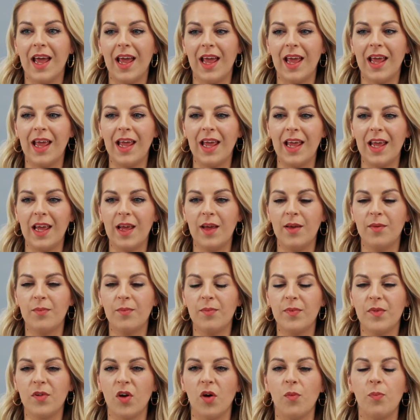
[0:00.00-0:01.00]
he
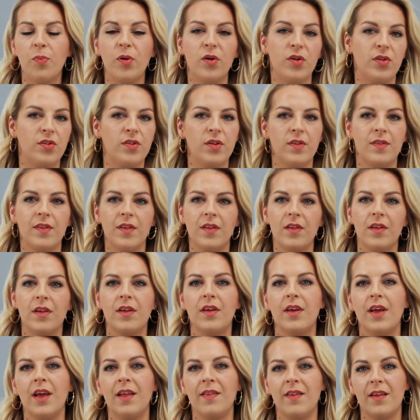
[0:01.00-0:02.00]
sort of pushed us in
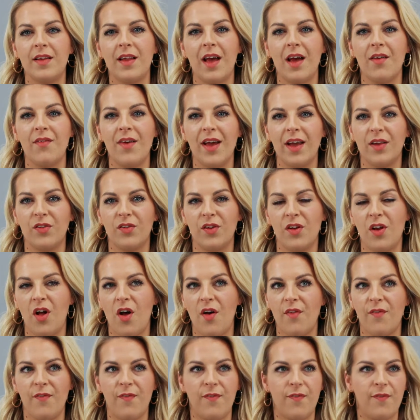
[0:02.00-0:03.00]
the direction
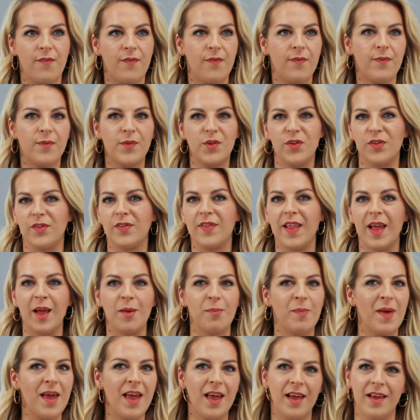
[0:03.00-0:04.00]
of just
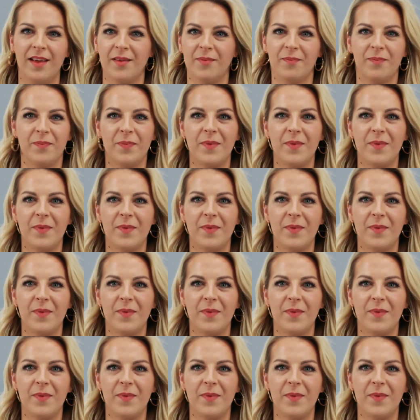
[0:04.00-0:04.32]
think big.